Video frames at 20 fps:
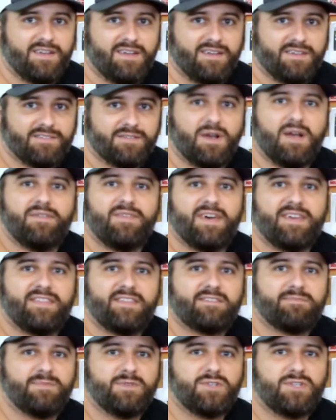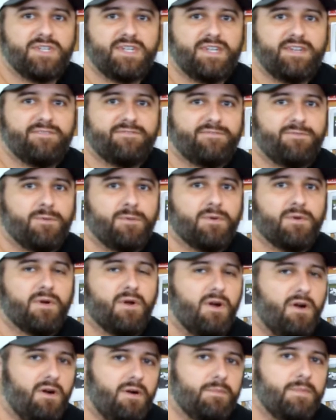So I've had this machine
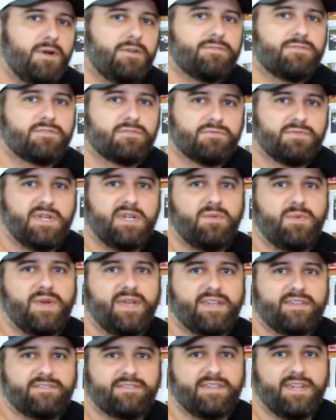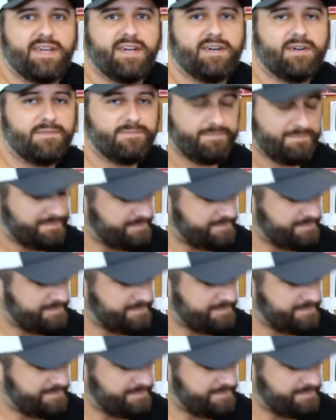for almost 3 weeks now.